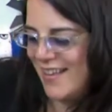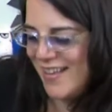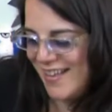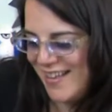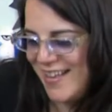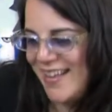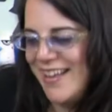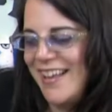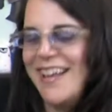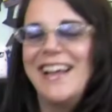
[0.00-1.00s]

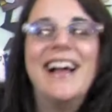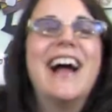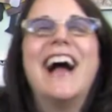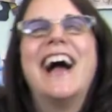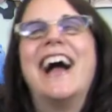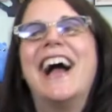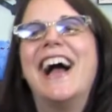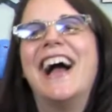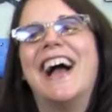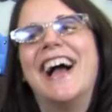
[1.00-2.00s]

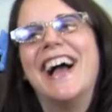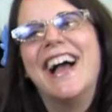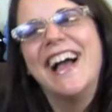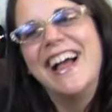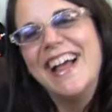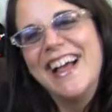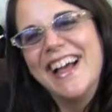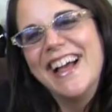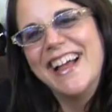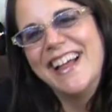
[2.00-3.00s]

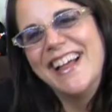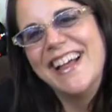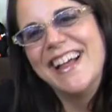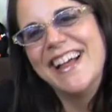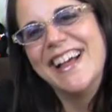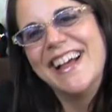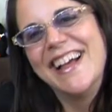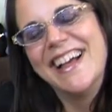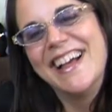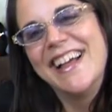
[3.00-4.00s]

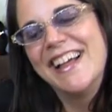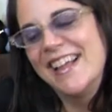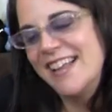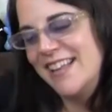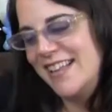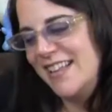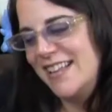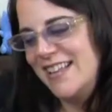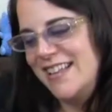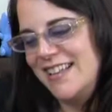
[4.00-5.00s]

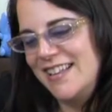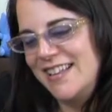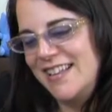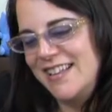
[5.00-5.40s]
(not speaking)